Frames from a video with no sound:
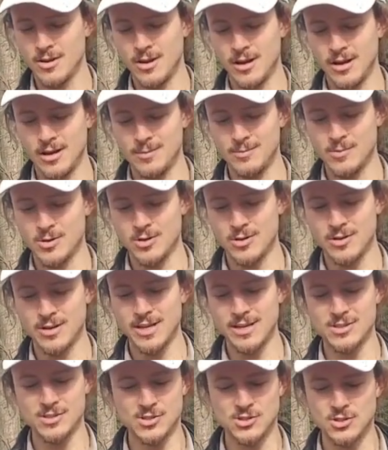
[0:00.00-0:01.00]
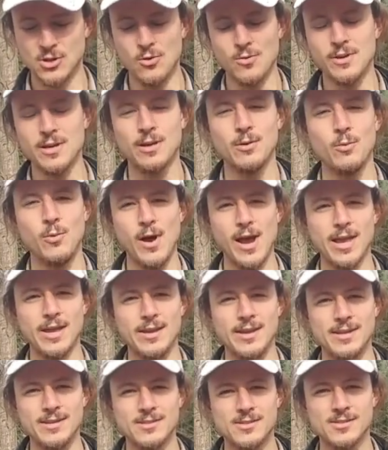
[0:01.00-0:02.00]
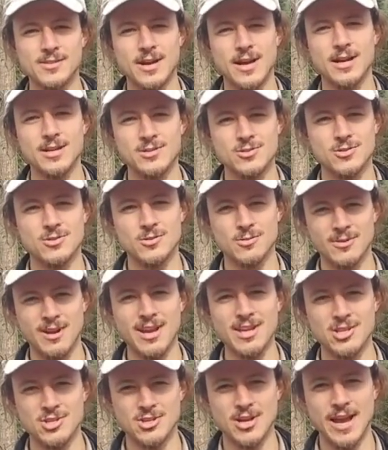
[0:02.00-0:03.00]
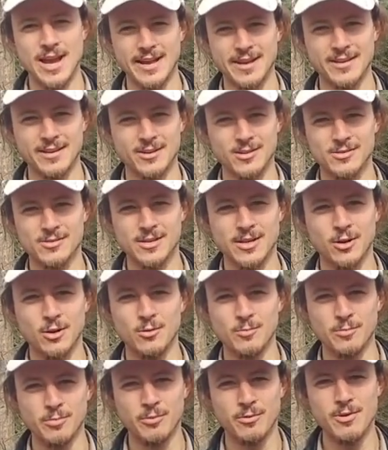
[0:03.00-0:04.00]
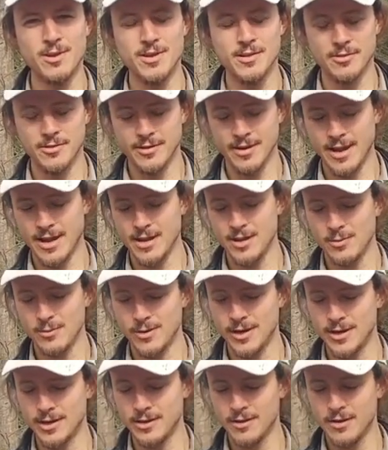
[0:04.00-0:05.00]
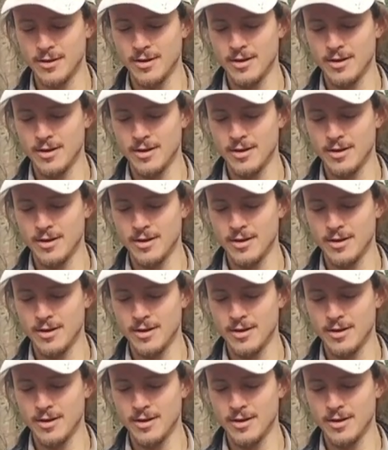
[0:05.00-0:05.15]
You're going to get soaking wet inside your rain jacket because they don't breathe anyway.